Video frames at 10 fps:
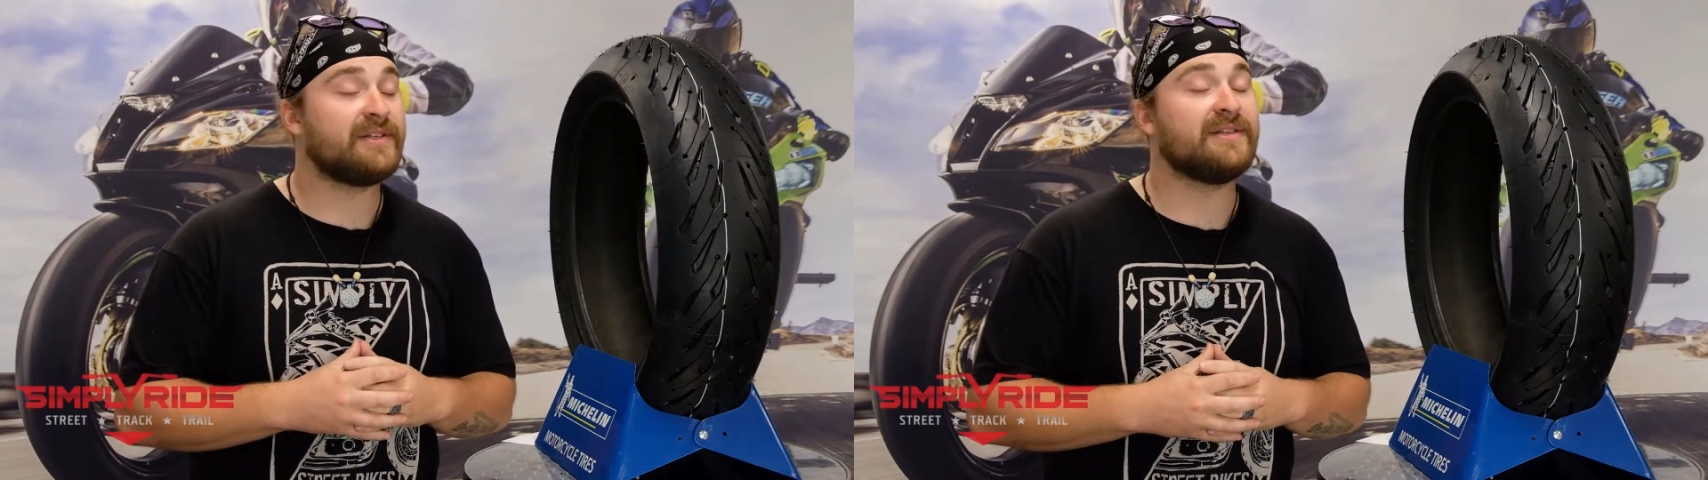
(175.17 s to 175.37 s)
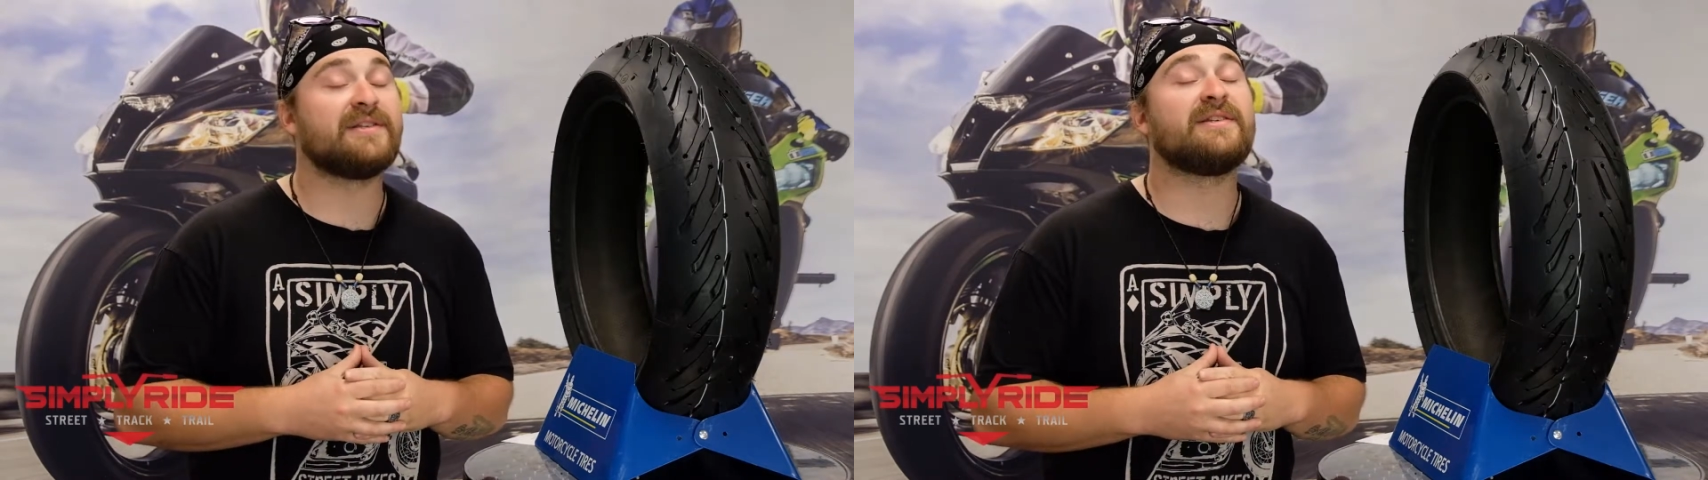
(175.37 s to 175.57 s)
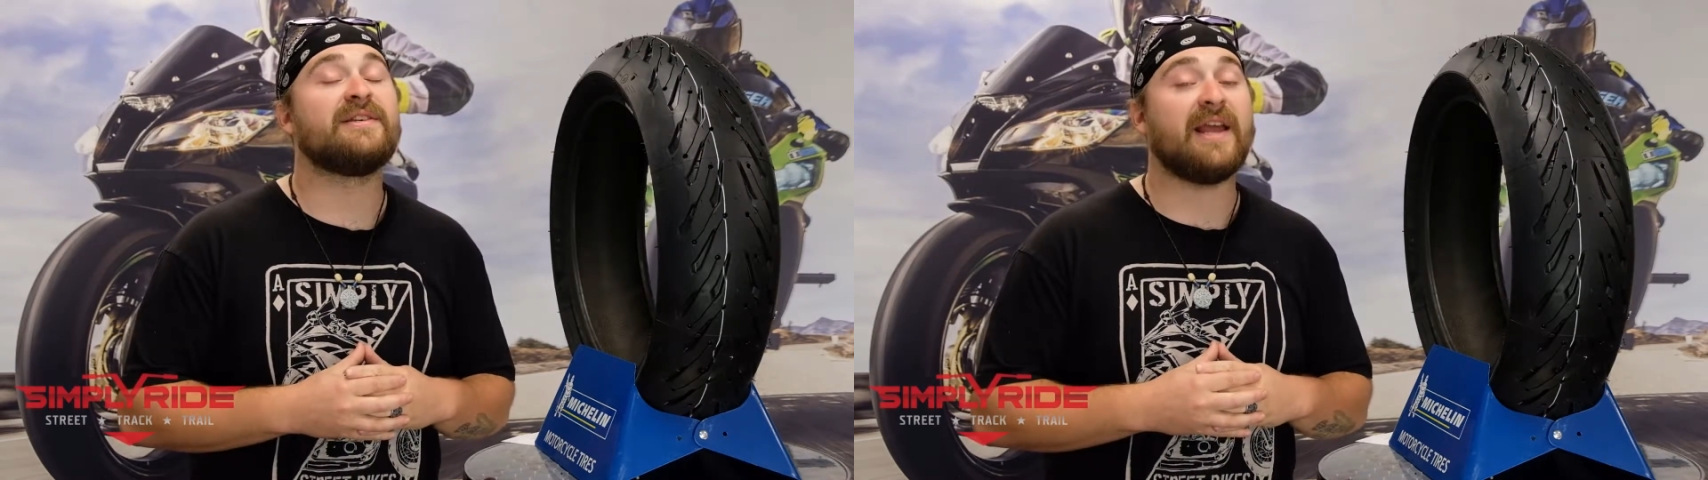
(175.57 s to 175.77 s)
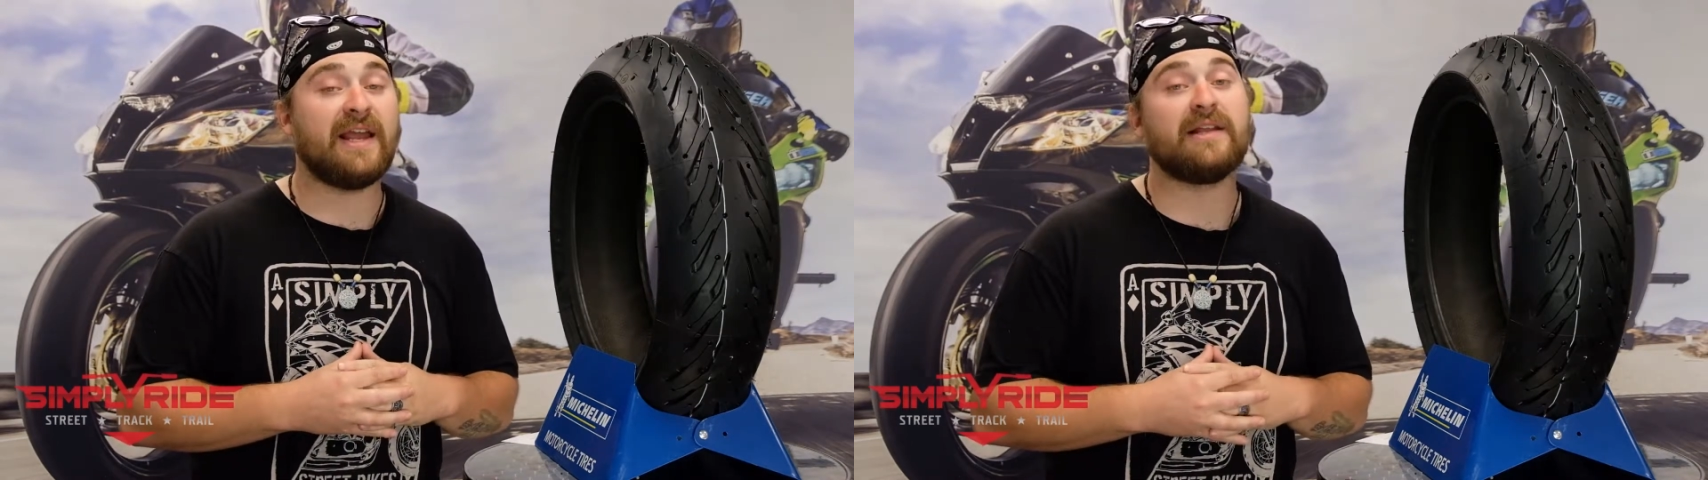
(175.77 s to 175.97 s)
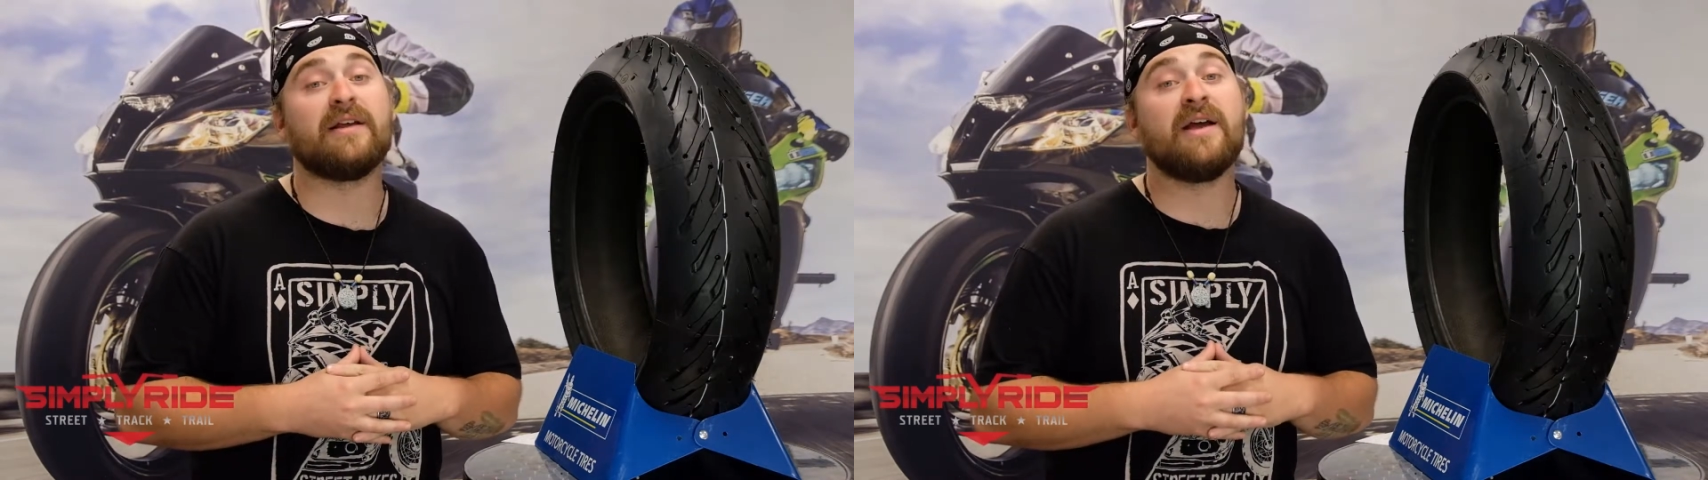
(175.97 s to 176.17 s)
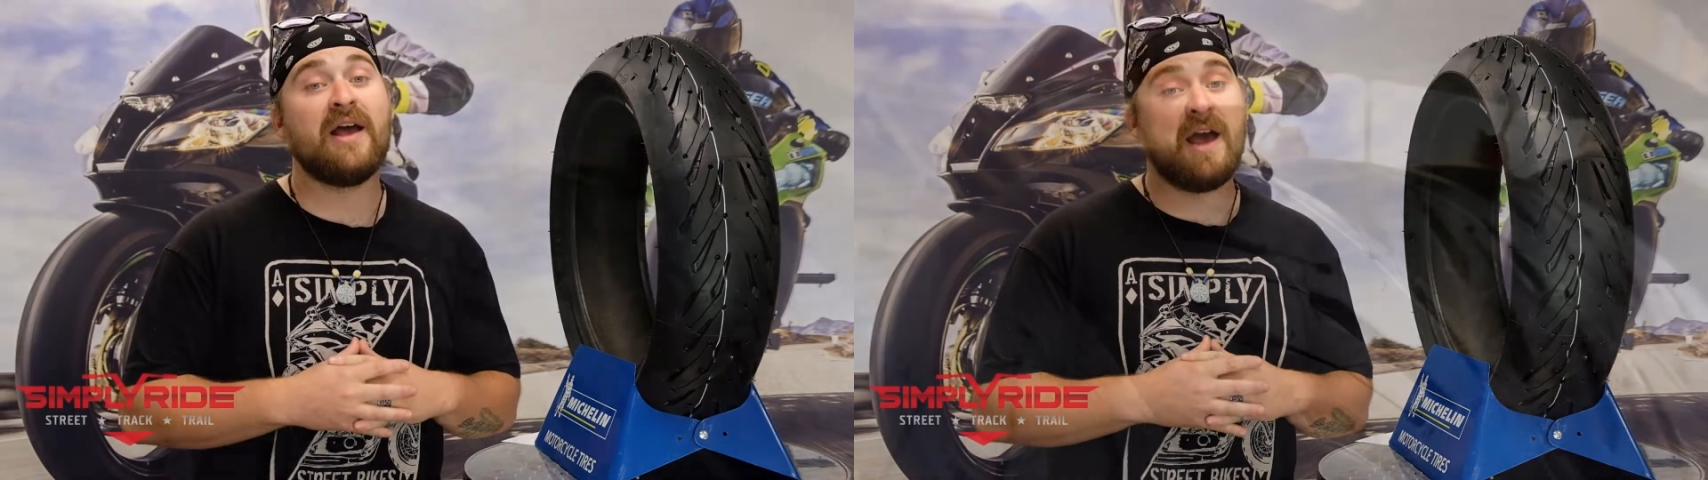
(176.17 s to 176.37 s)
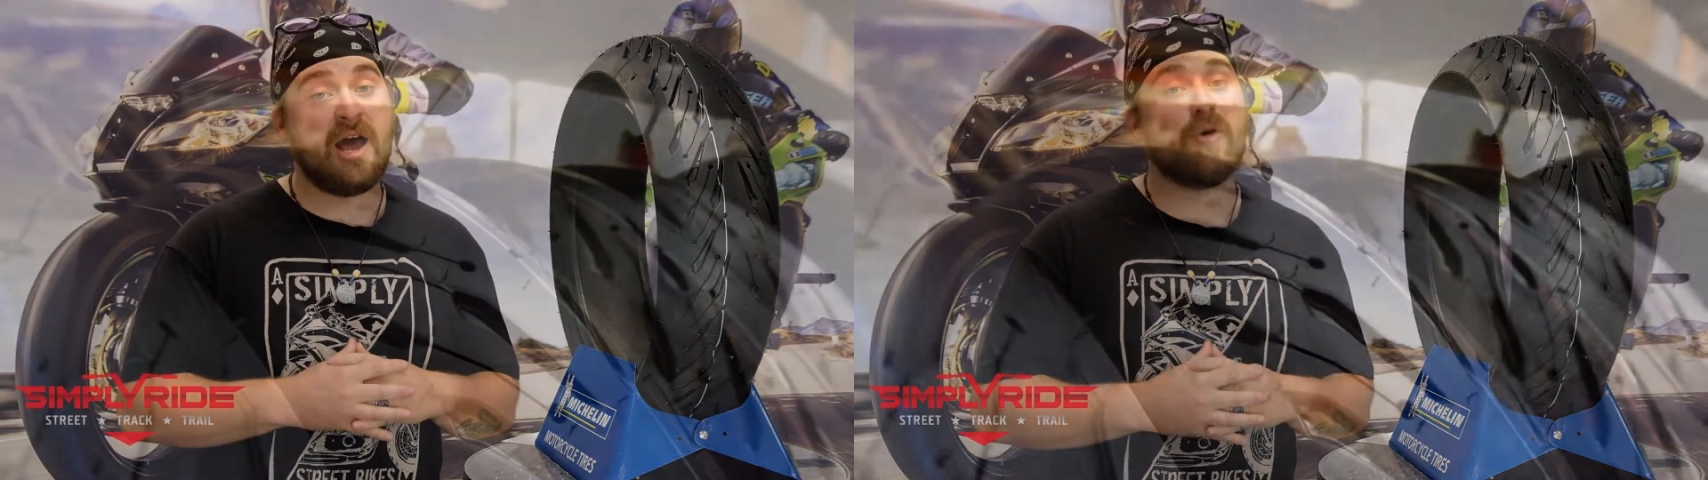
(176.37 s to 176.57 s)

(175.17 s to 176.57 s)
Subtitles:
It's insane how